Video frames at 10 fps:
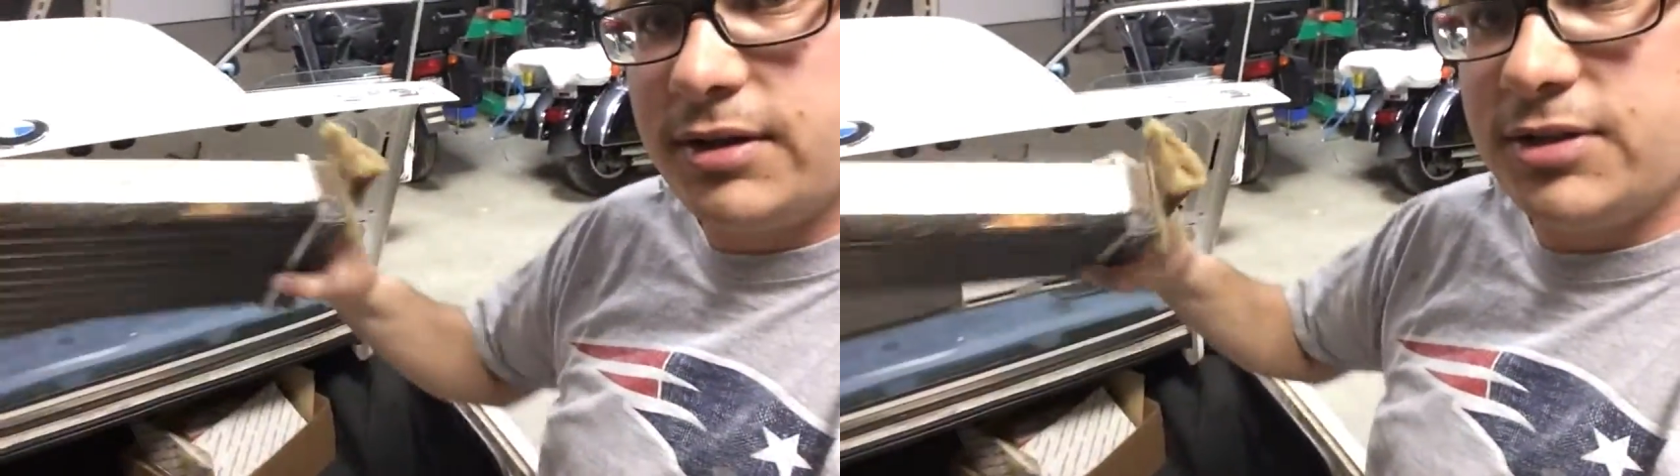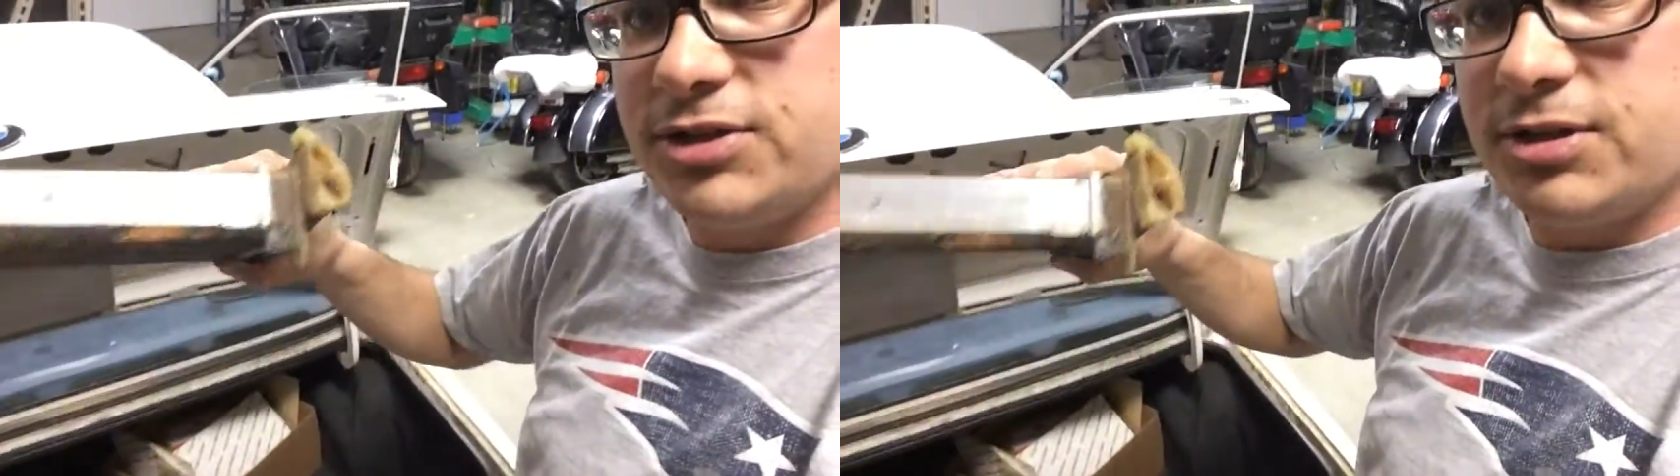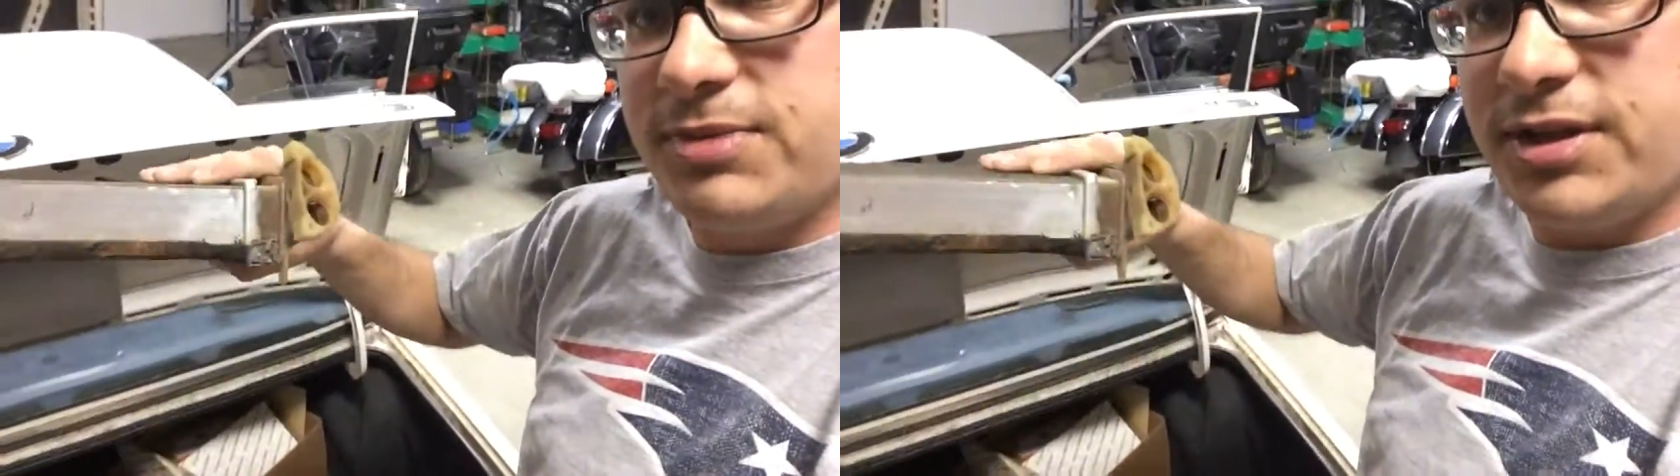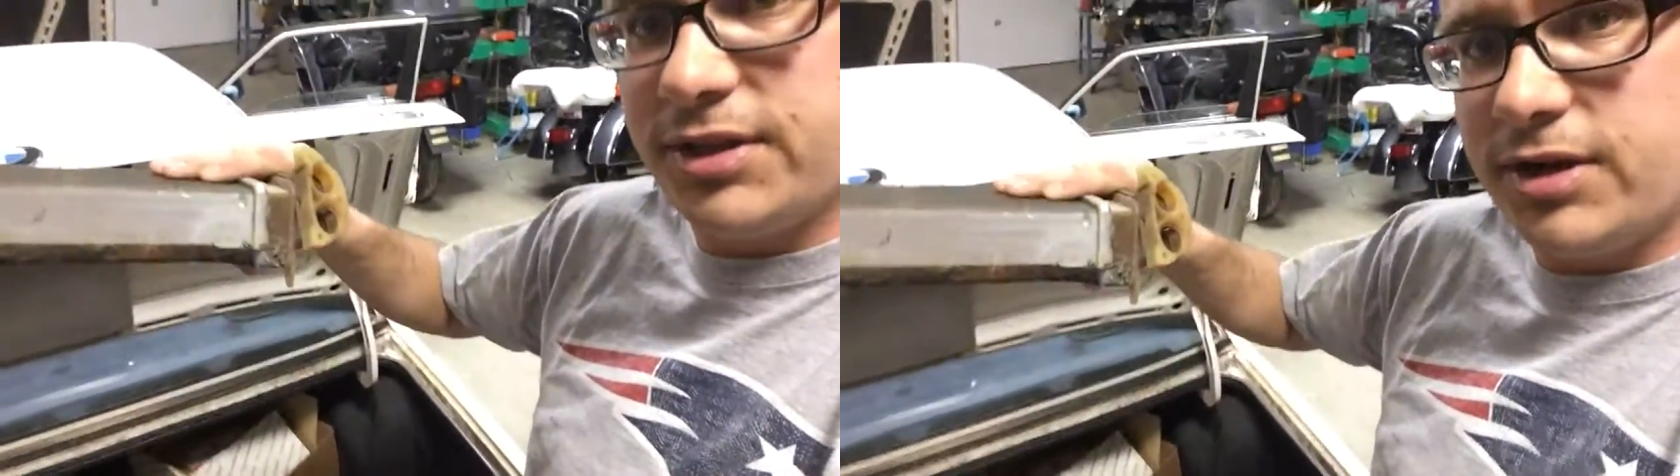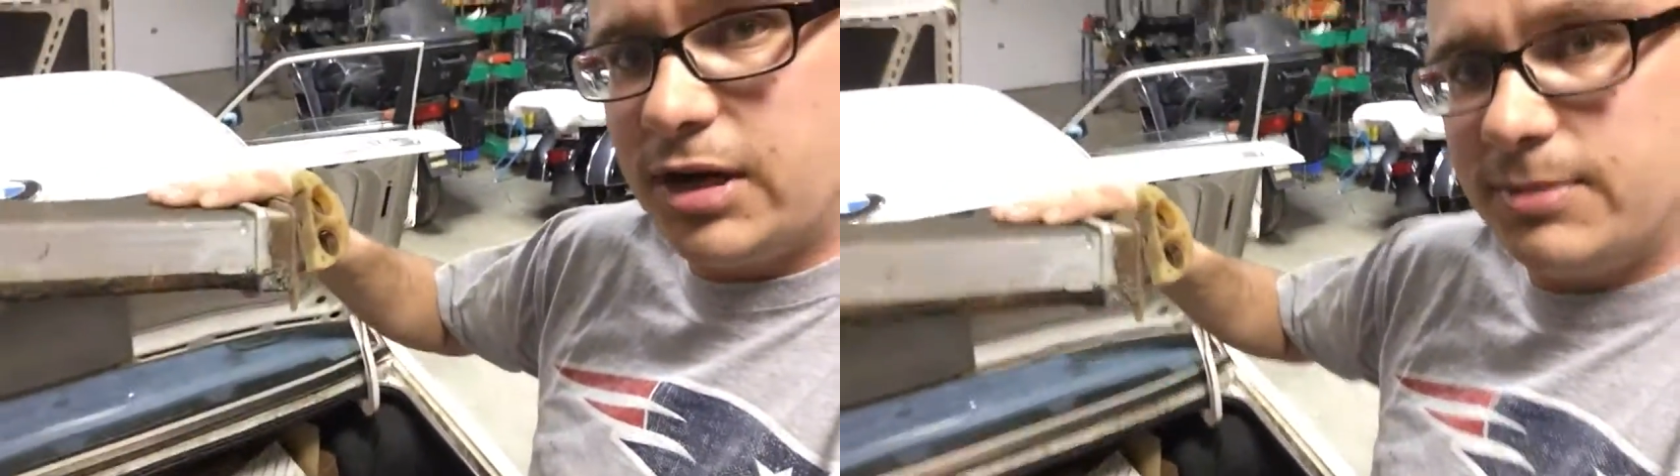This should be in
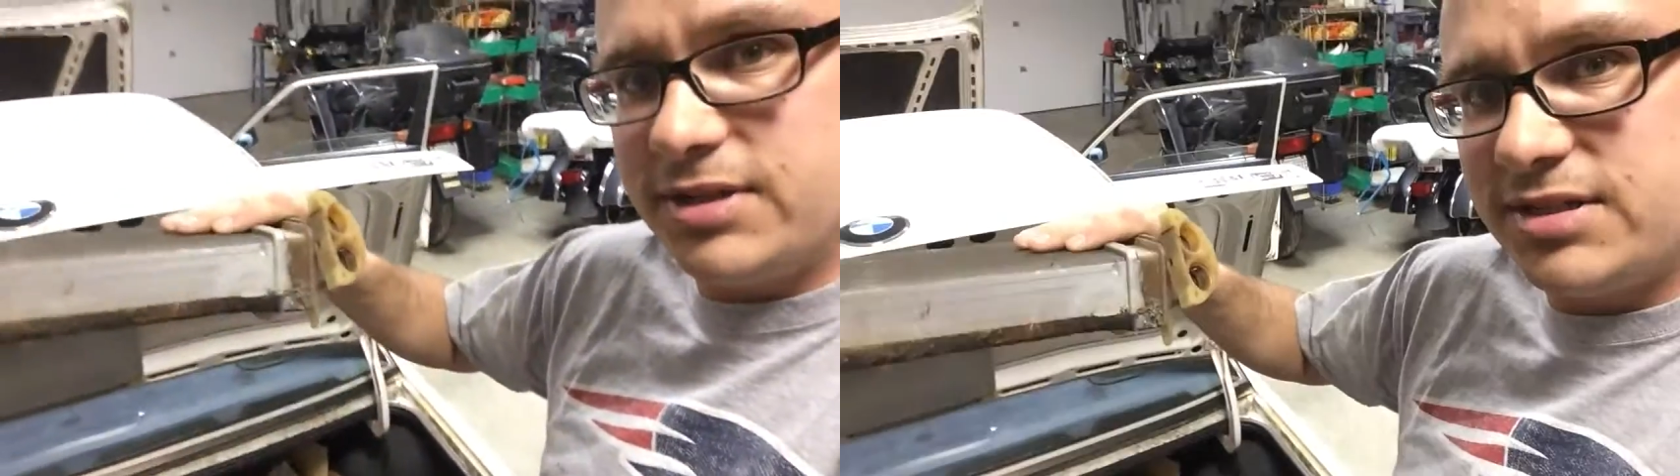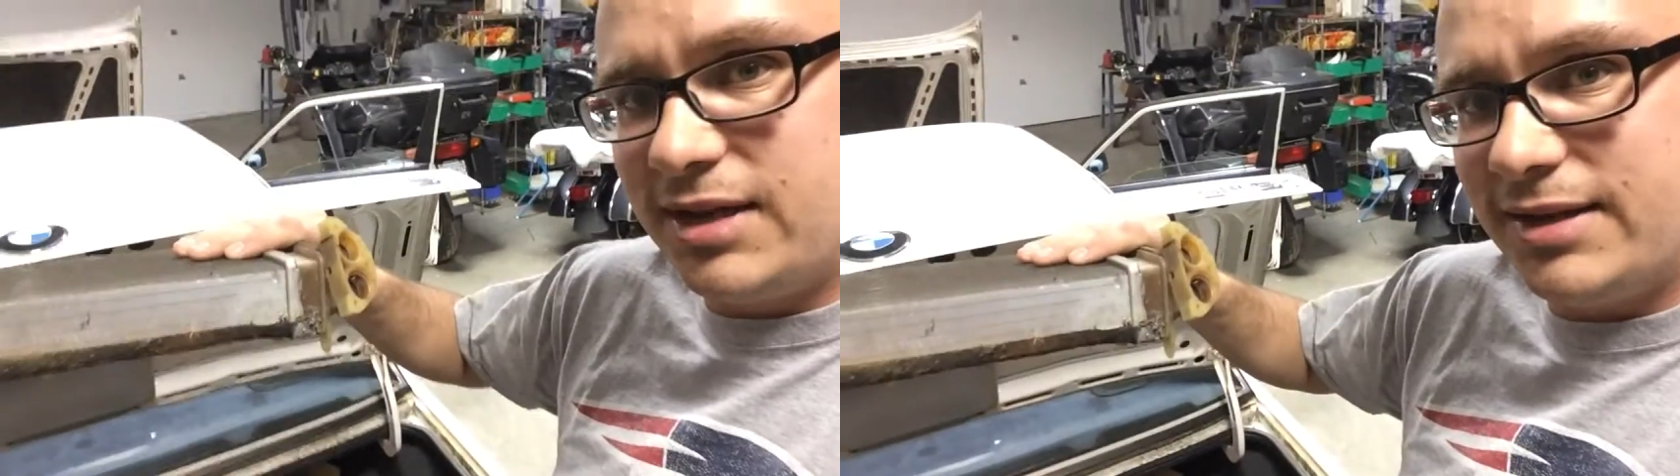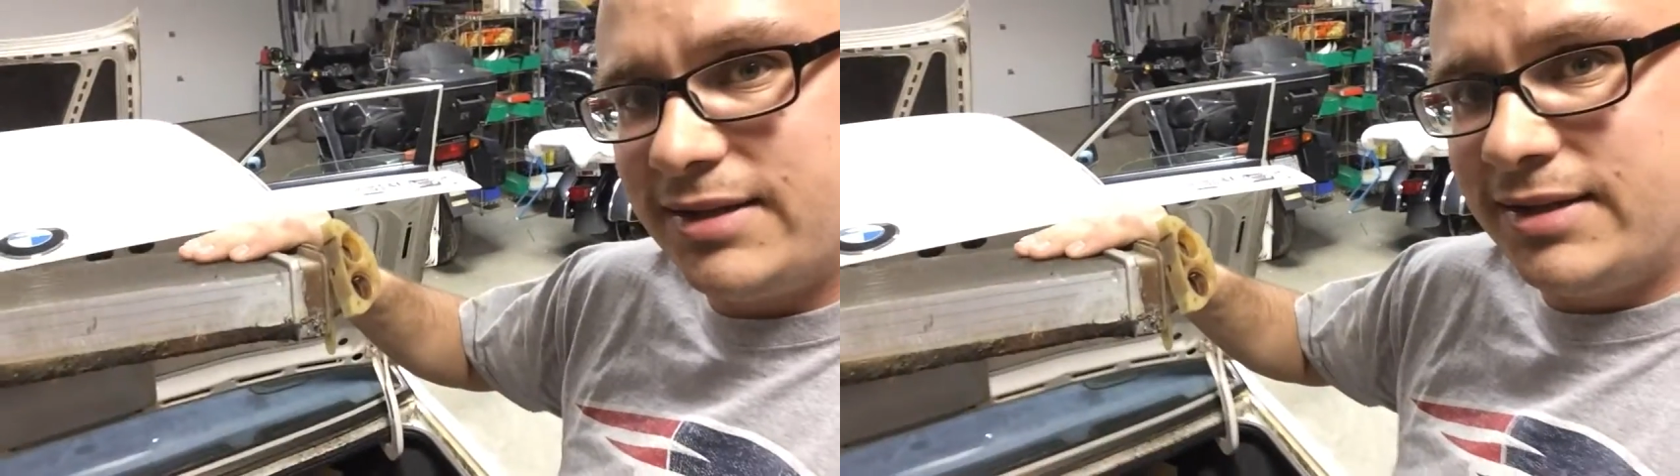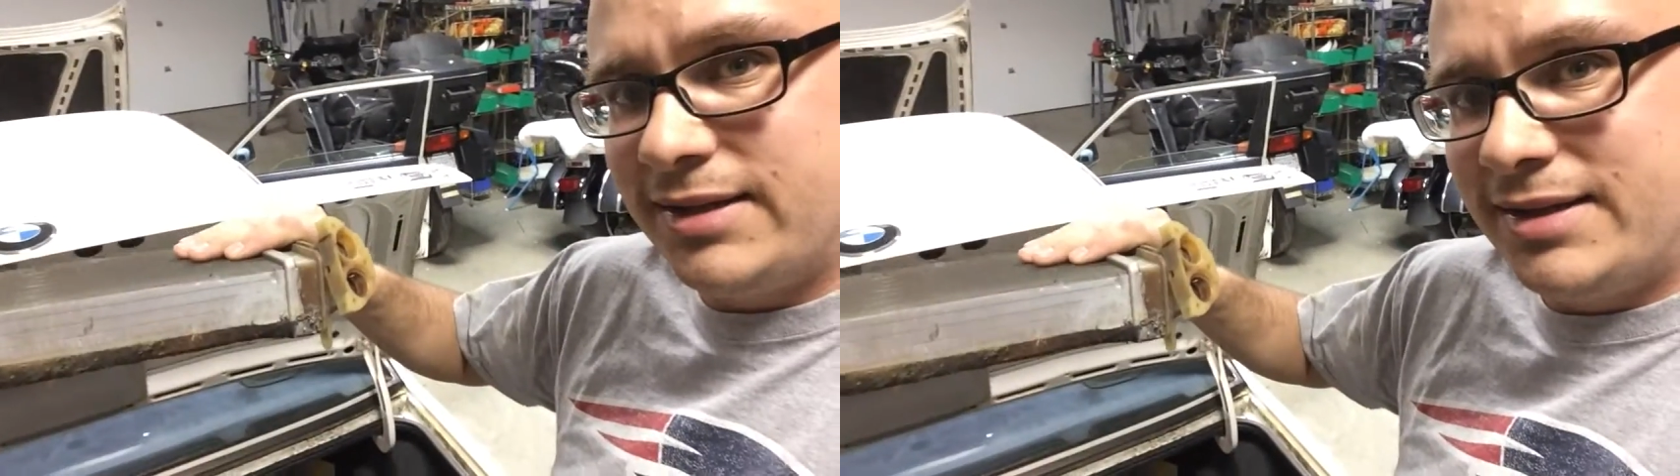the car, but it's not.